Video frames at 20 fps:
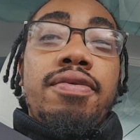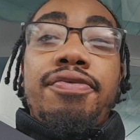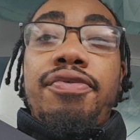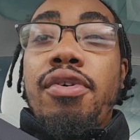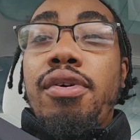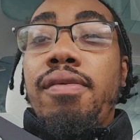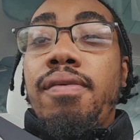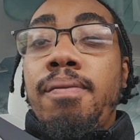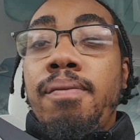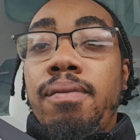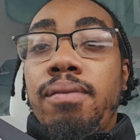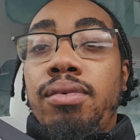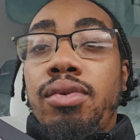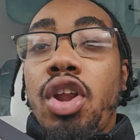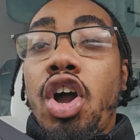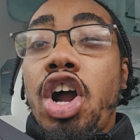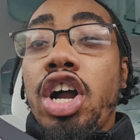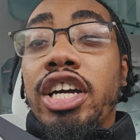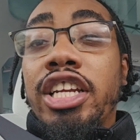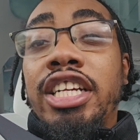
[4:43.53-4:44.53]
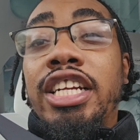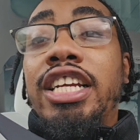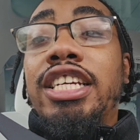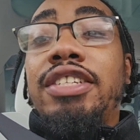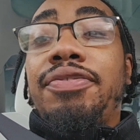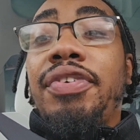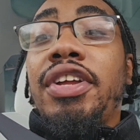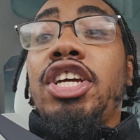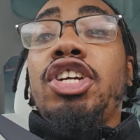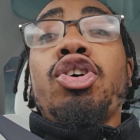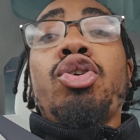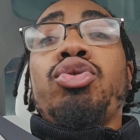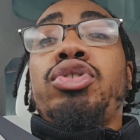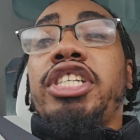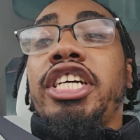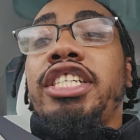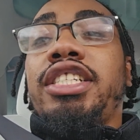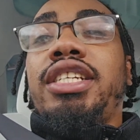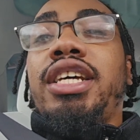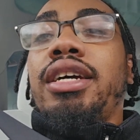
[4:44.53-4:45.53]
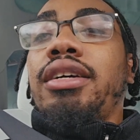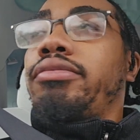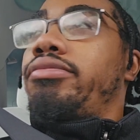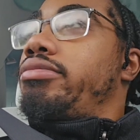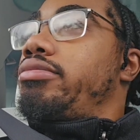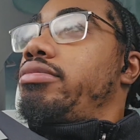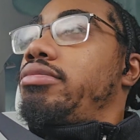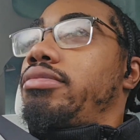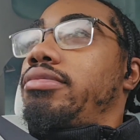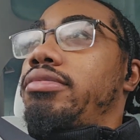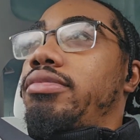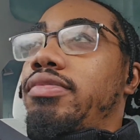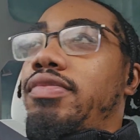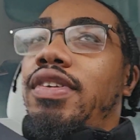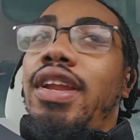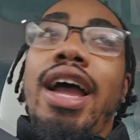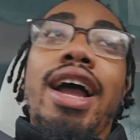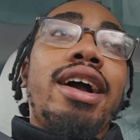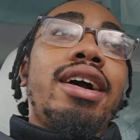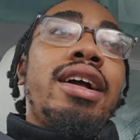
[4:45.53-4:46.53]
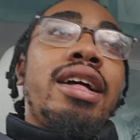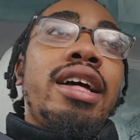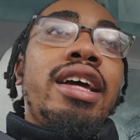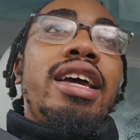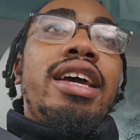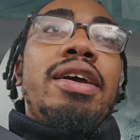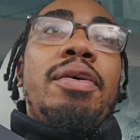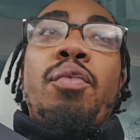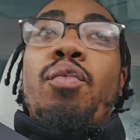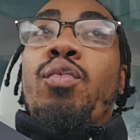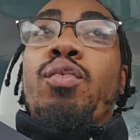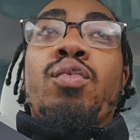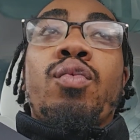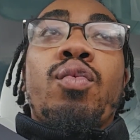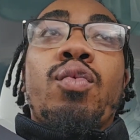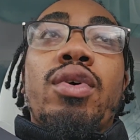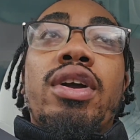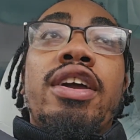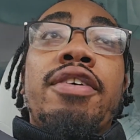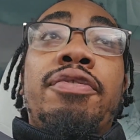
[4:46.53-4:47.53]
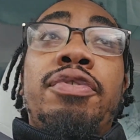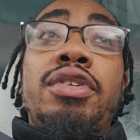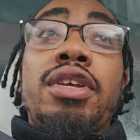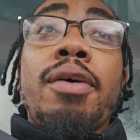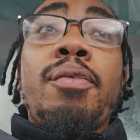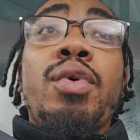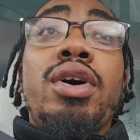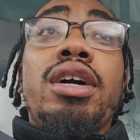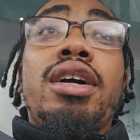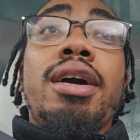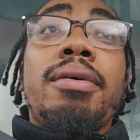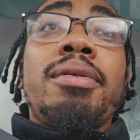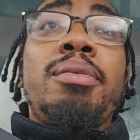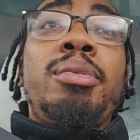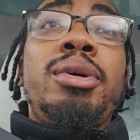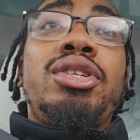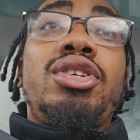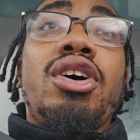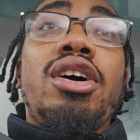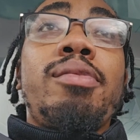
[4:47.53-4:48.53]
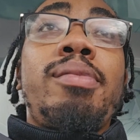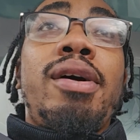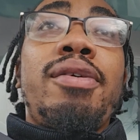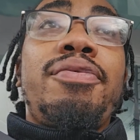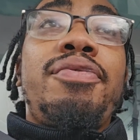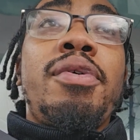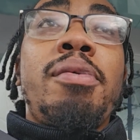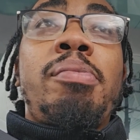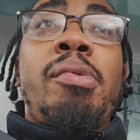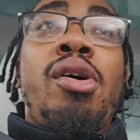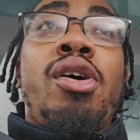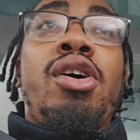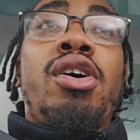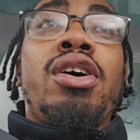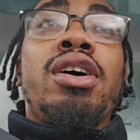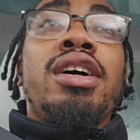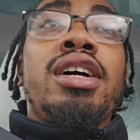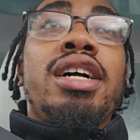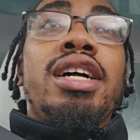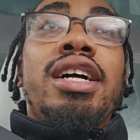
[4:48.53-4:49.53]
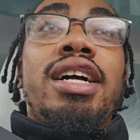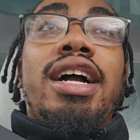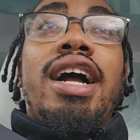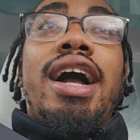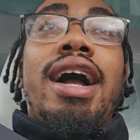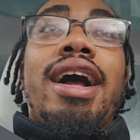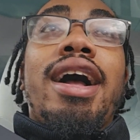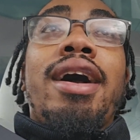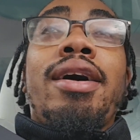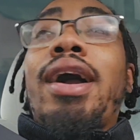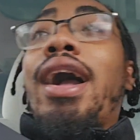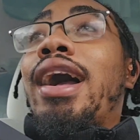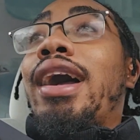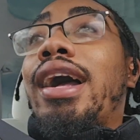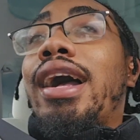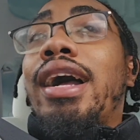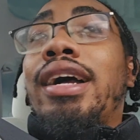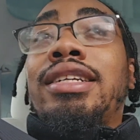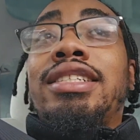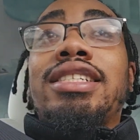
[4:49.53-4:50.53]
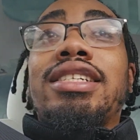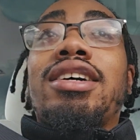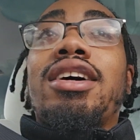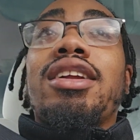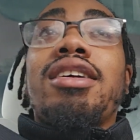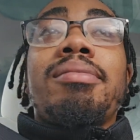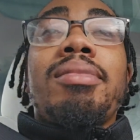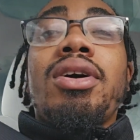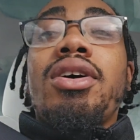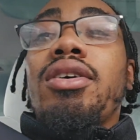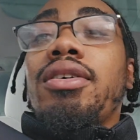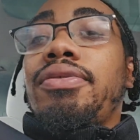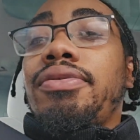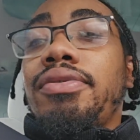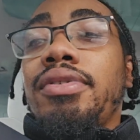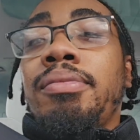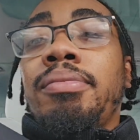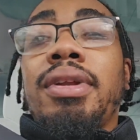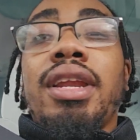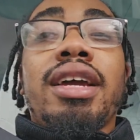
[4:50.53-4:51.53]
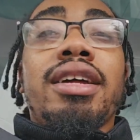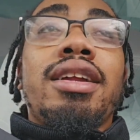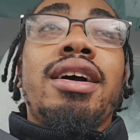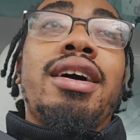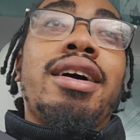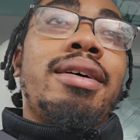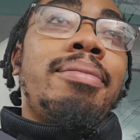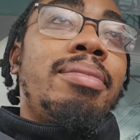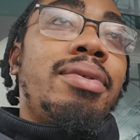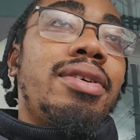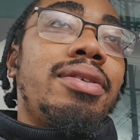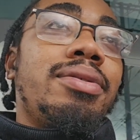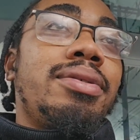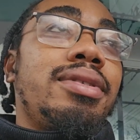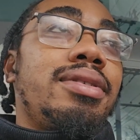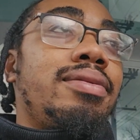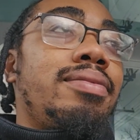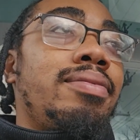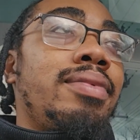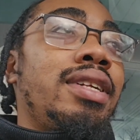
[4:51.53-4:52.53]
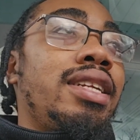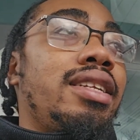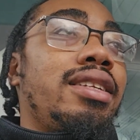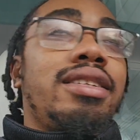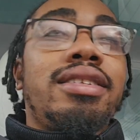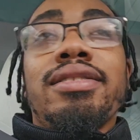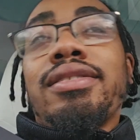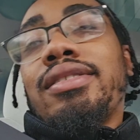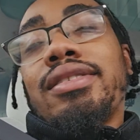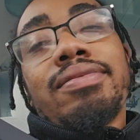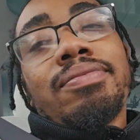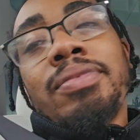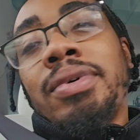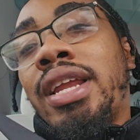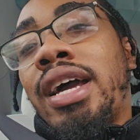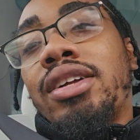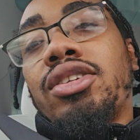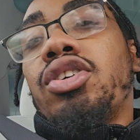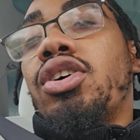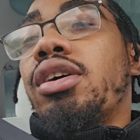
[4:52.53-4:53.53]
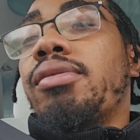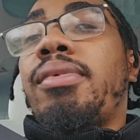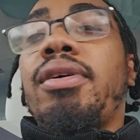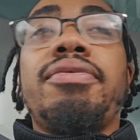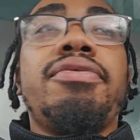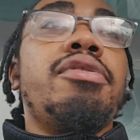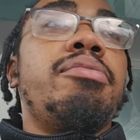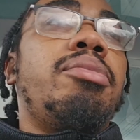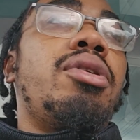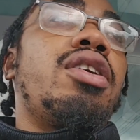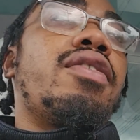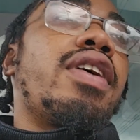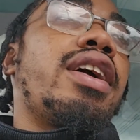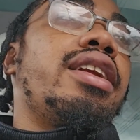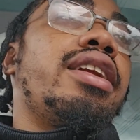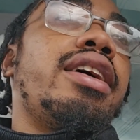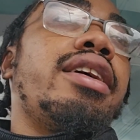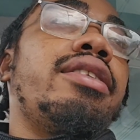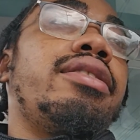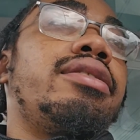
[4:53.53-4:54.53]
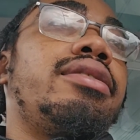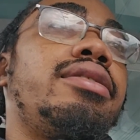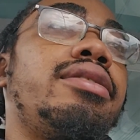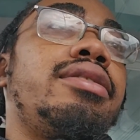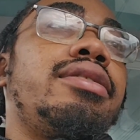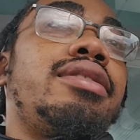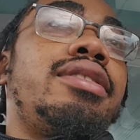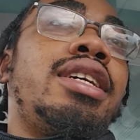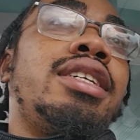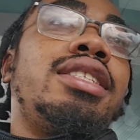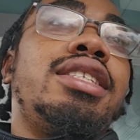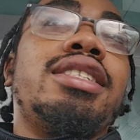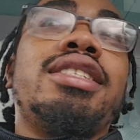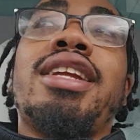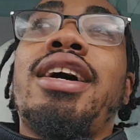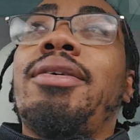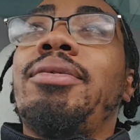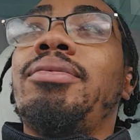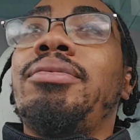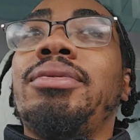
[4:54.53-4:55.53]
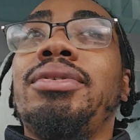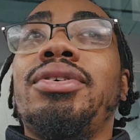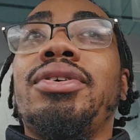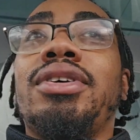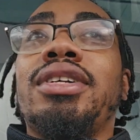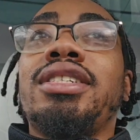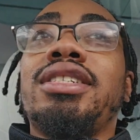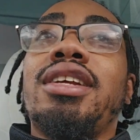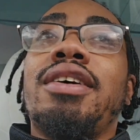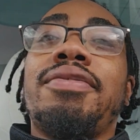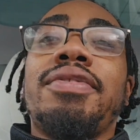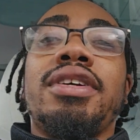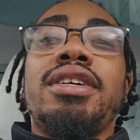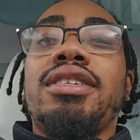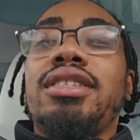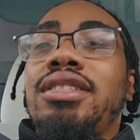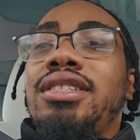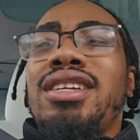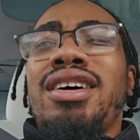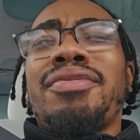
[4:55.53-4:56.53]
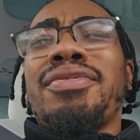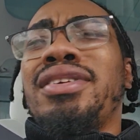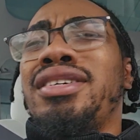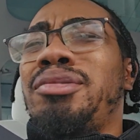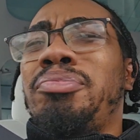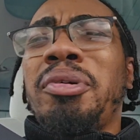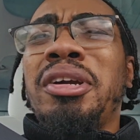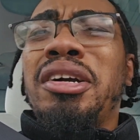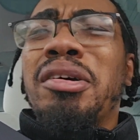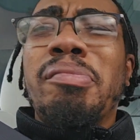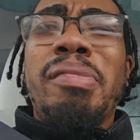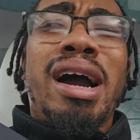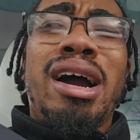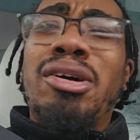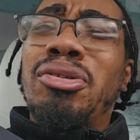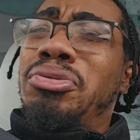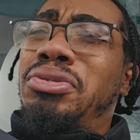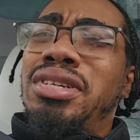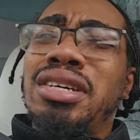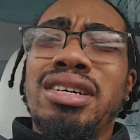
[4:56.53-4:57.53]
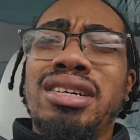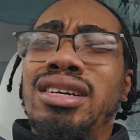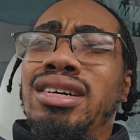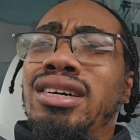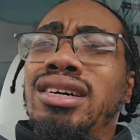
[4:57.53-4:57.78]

for longer than this video since then. I if someone come to me talking about football, I, I, I just cut them off and be like, nah, bro, we we not talking about football right now. That's just not what we're doing. It's nothing. To, it's nothing to speak about.